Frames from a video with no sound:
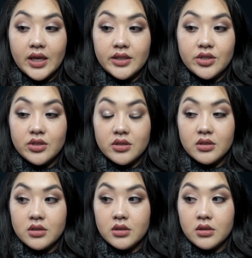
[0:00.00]
it's
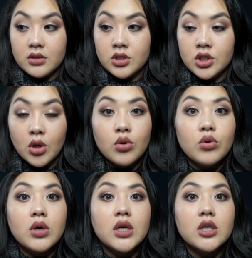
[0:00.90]
just
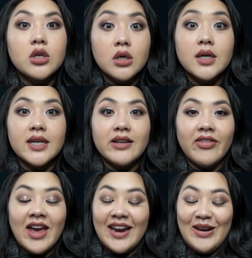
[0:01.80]
so good
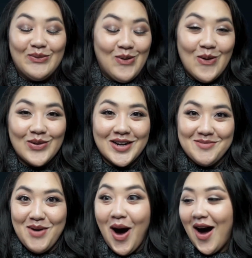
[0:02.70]
that it won't
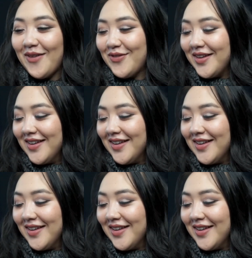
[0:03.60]
come off.